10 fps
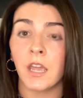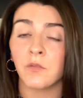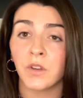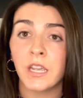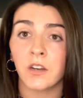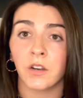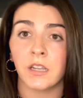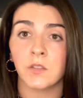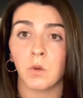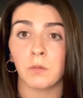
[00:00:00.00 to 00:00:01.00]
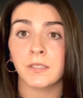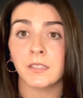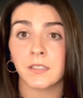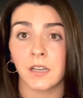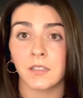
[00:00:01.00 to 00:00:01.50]
and reiterates what was
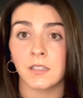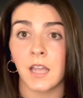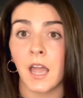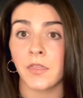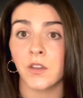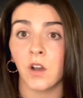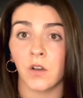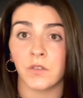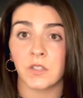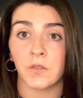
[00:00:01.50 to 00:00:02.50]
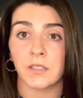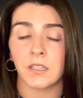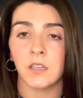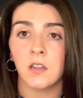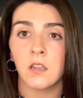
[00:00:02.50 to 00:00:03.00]
discussed at their office visit